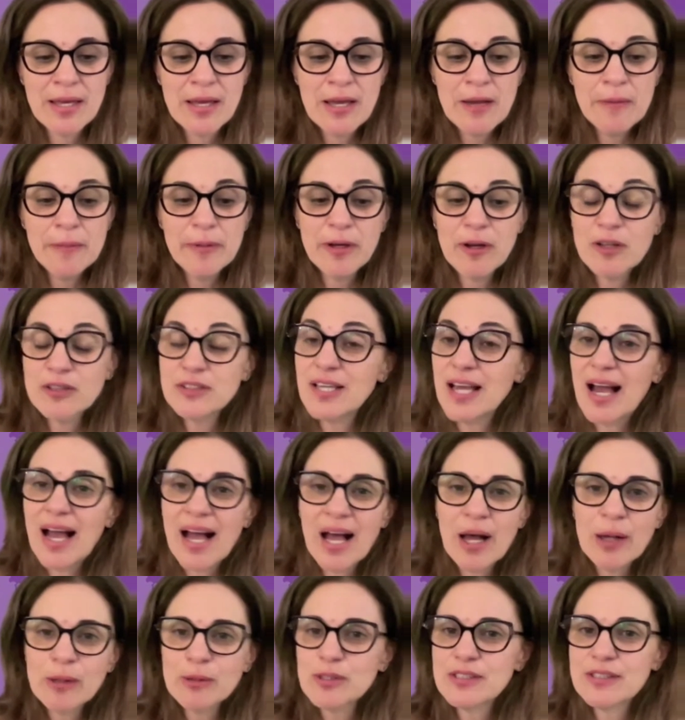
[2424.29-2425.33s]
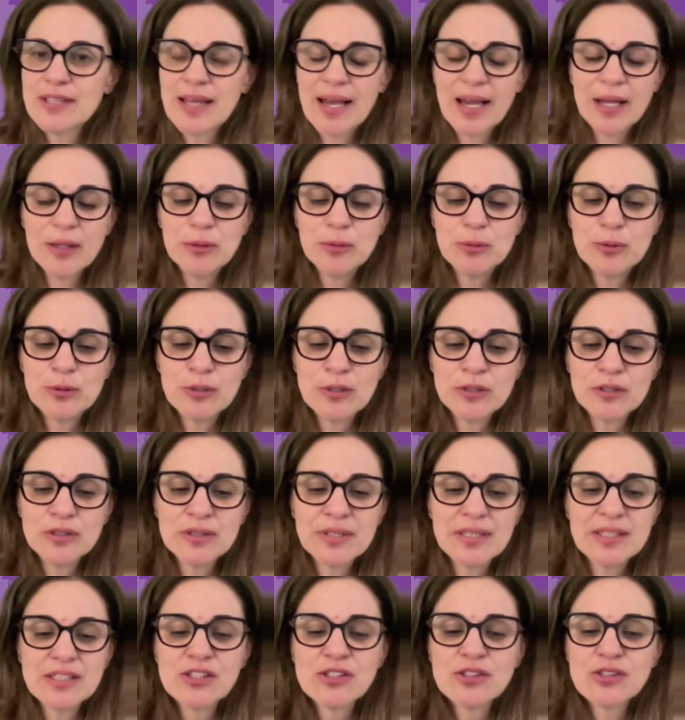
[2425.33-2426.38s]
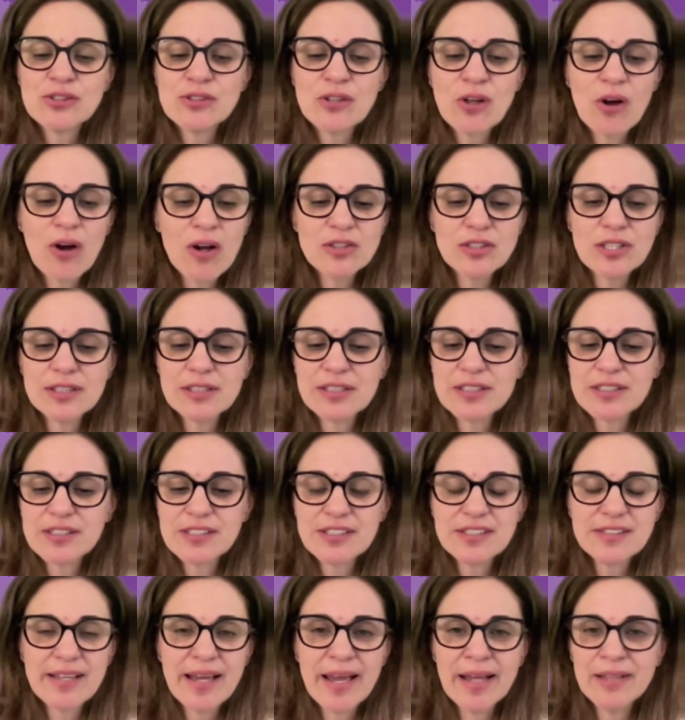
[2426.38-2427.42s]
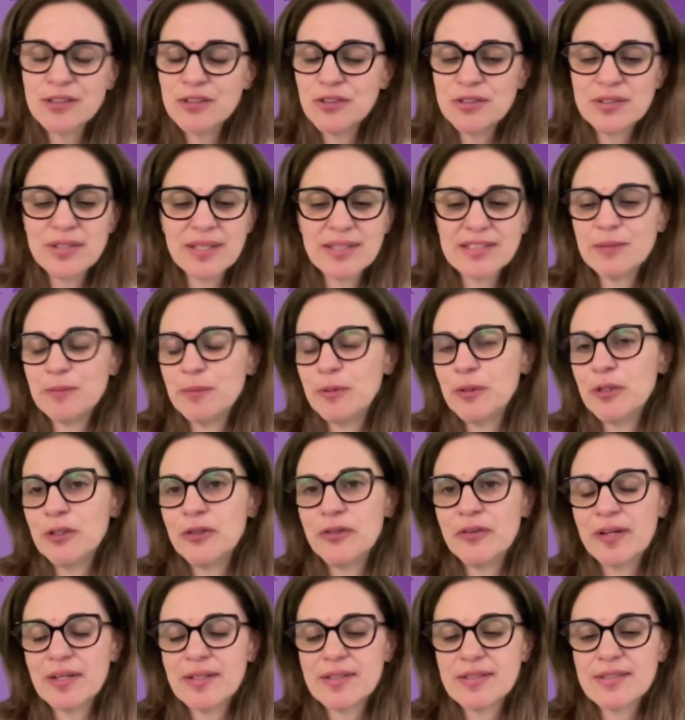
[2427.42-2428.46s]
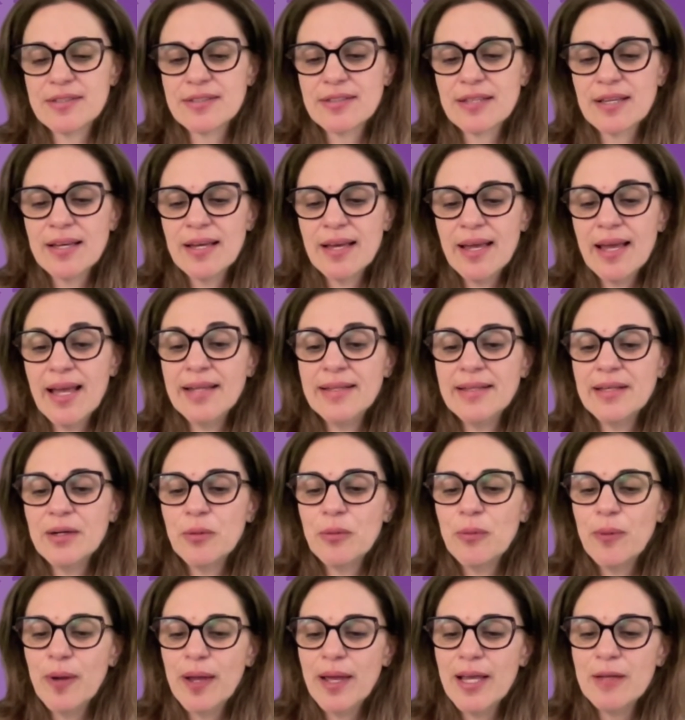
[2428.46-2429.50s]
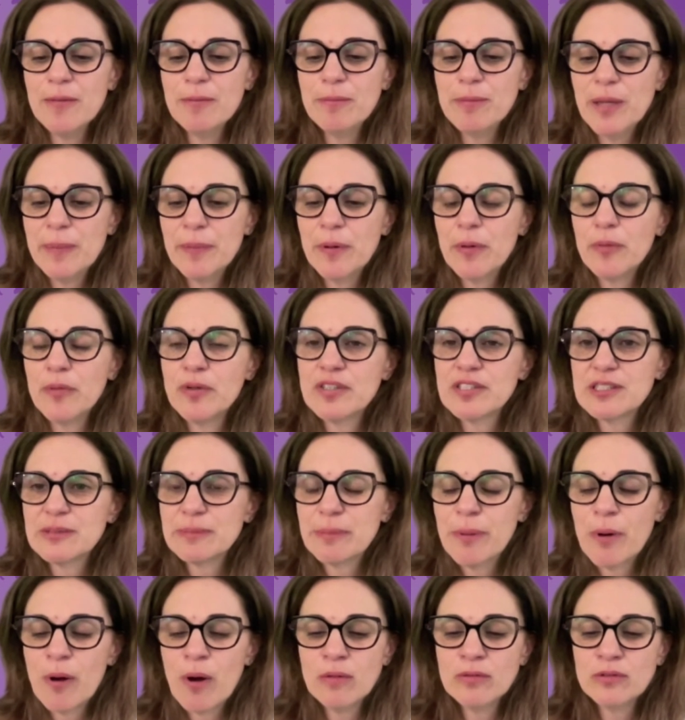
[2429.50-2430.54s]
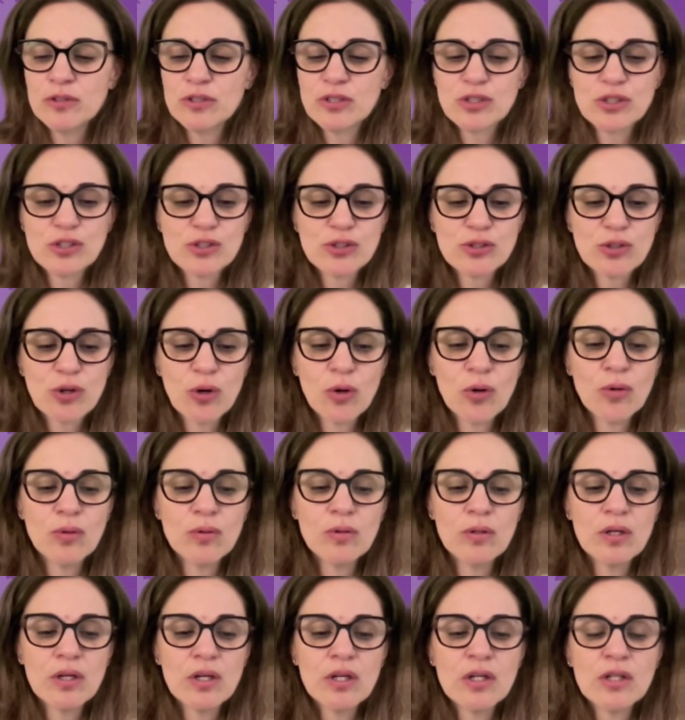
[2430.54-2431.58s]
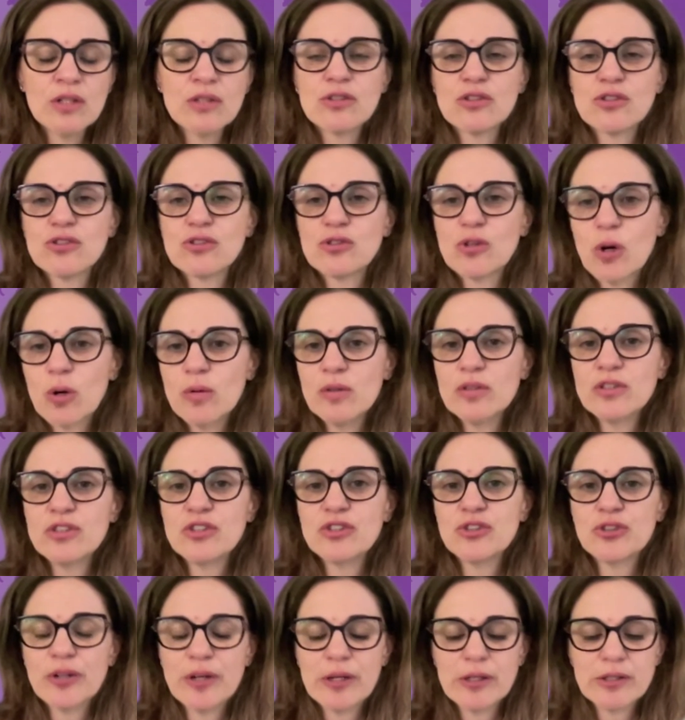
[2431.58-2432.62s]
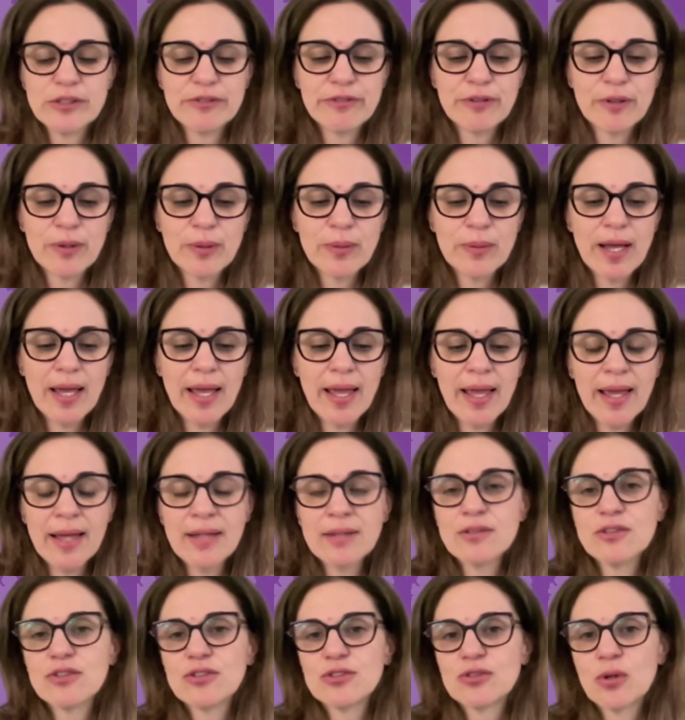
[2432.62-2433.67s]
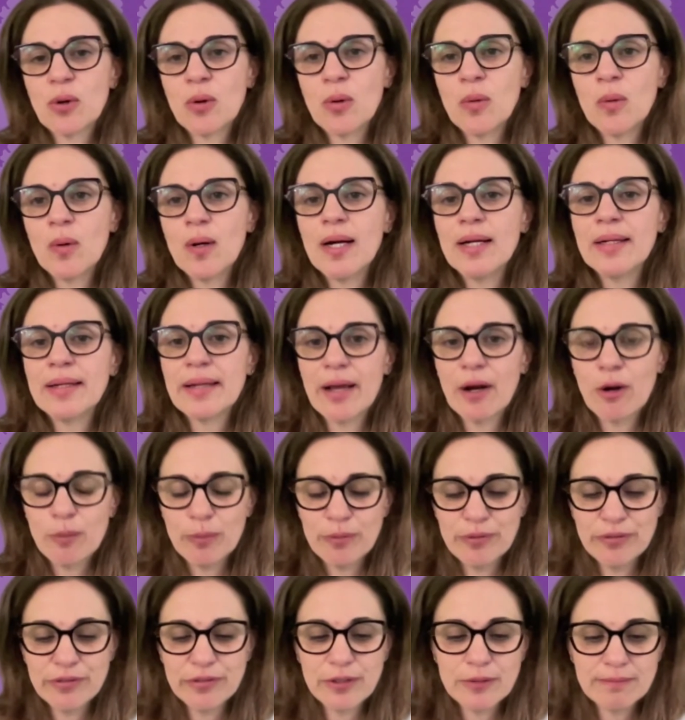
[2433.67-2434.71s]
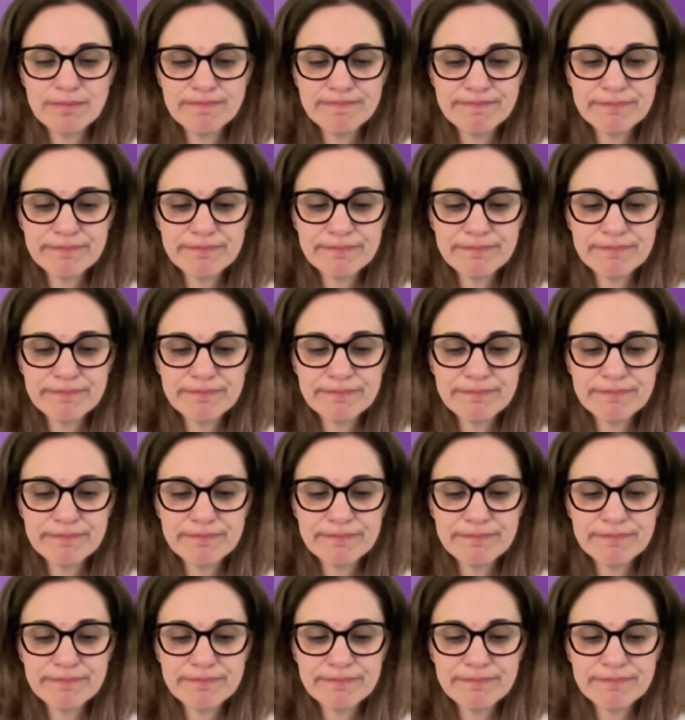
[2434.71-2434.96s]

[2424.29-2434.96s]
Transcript: Because the outside world does not understand this experience. And the way people respond is so stressful and so unhelpful.